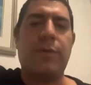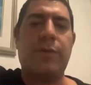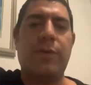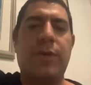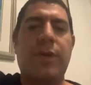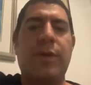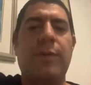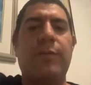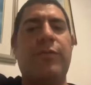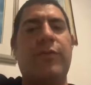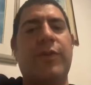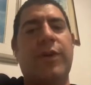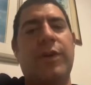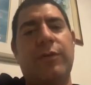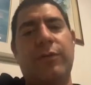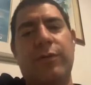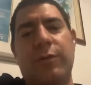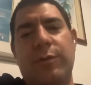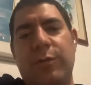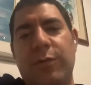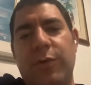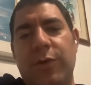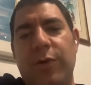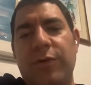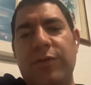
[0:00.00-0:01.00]
deep vein
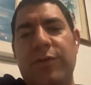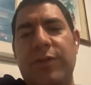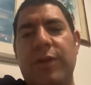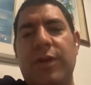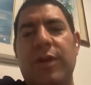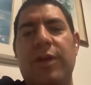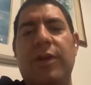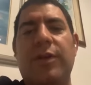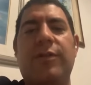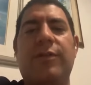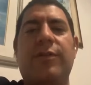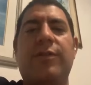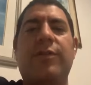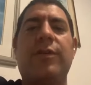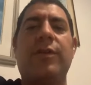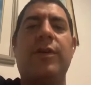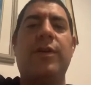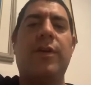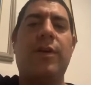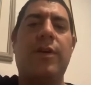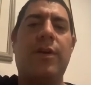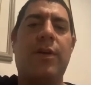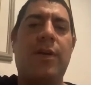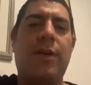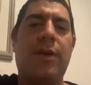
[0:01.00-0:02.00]
thrombosis,
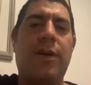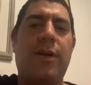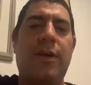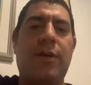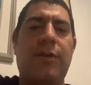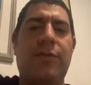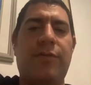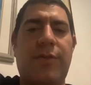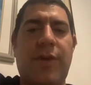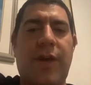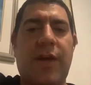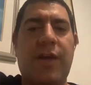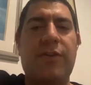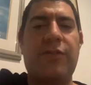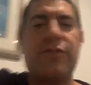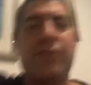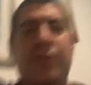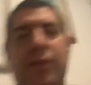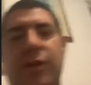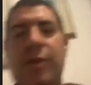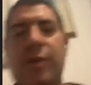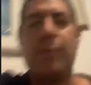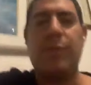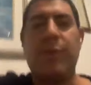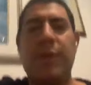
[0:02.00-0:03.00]

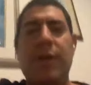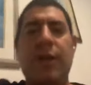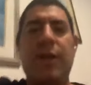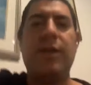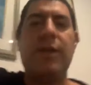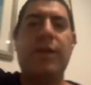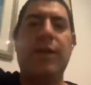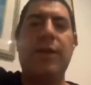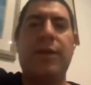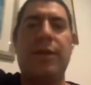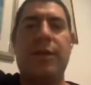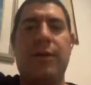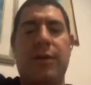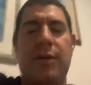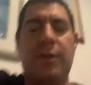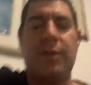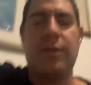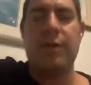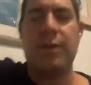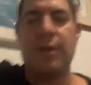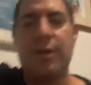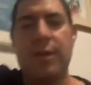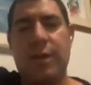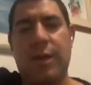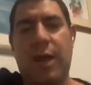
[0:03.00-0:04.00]
infection, bleeding,
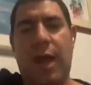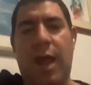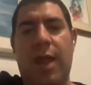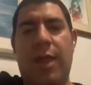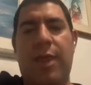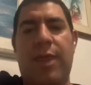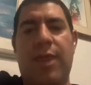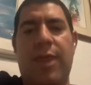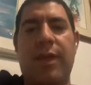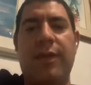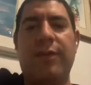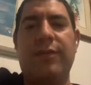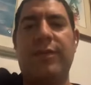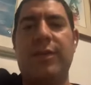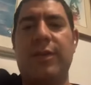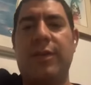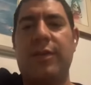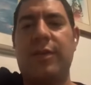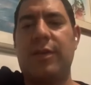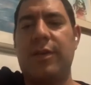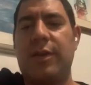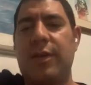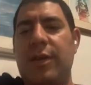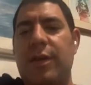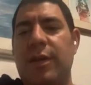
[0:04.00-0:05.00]
and things
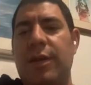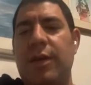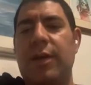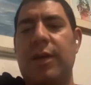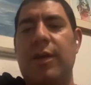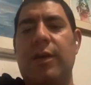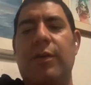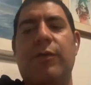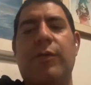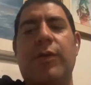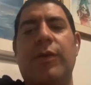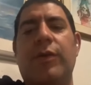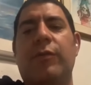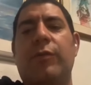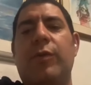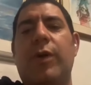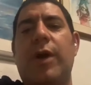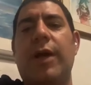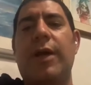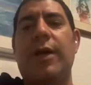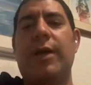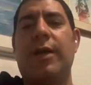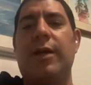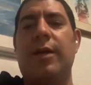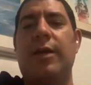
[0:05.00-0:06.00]
that
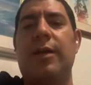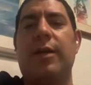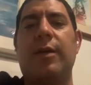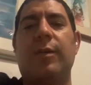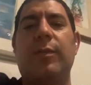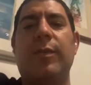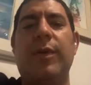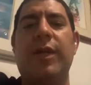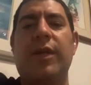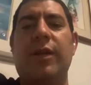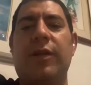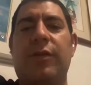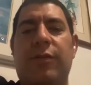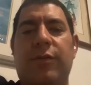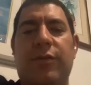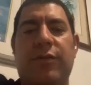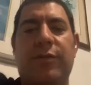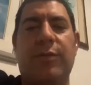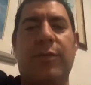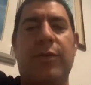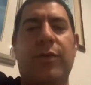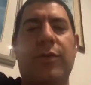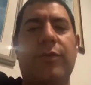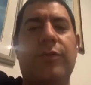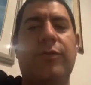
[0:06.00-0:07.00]
require immediate
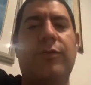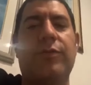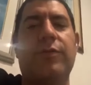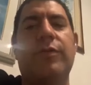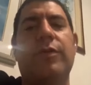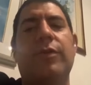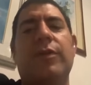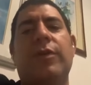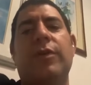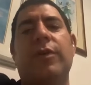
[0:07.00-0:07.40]
response.